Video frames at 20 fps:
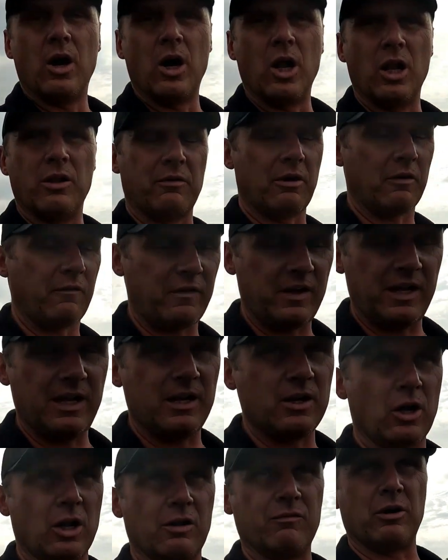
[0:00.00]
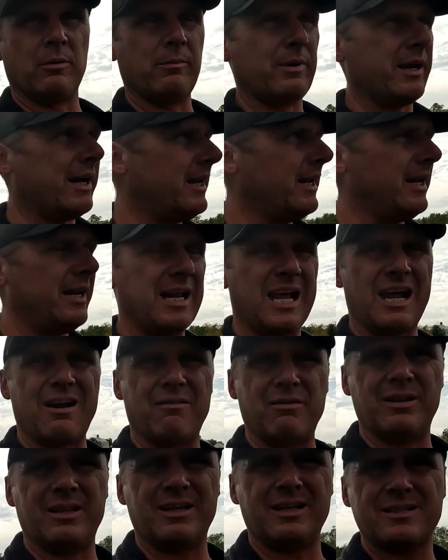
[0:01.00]
all of our bedding,
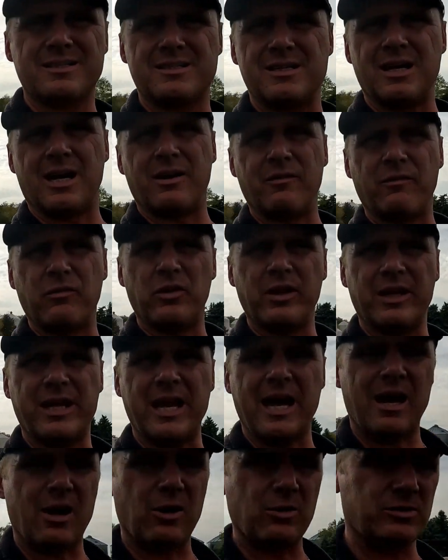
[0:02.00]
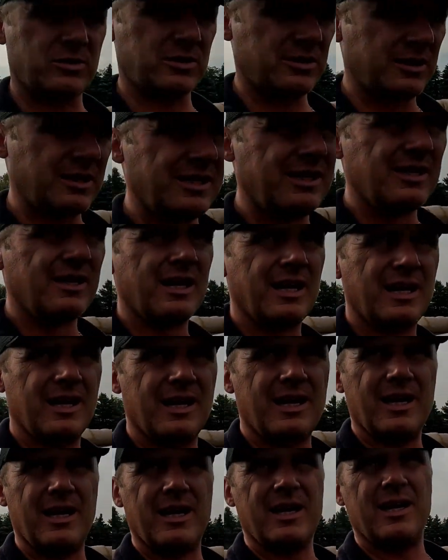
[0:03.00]
everything is done for the cows,
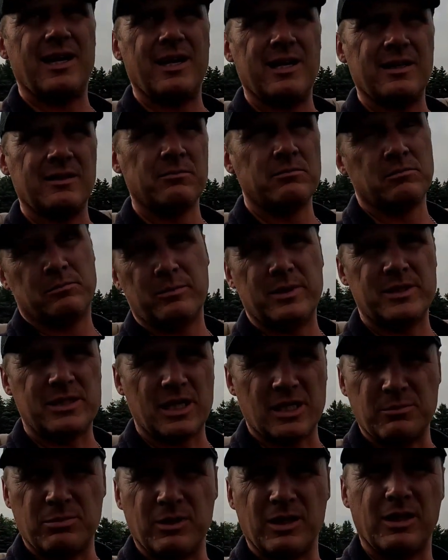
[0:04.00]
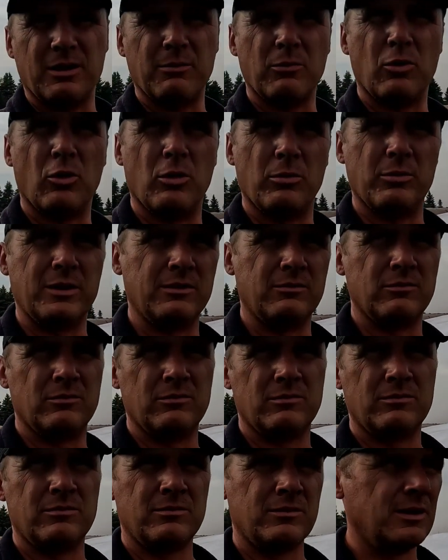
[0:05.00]
besides bringing them
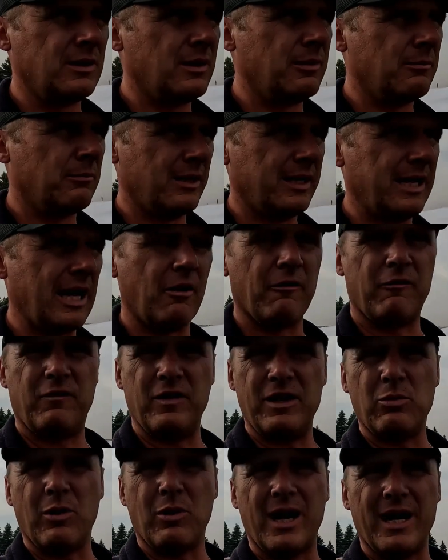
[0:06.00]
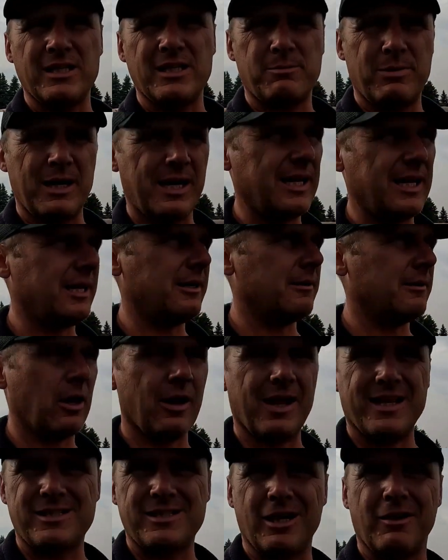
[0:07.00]
home. But yeah, feed wise, bedding,
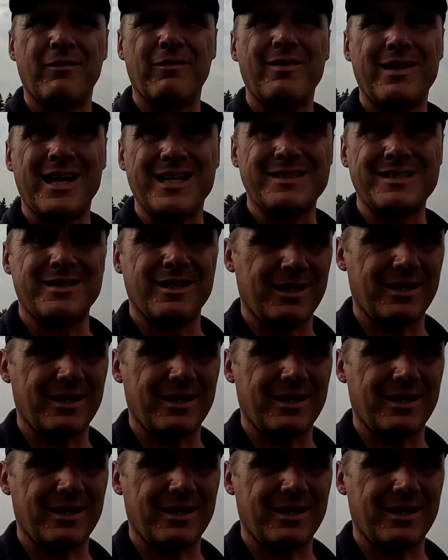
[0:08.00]
all that stuff, that's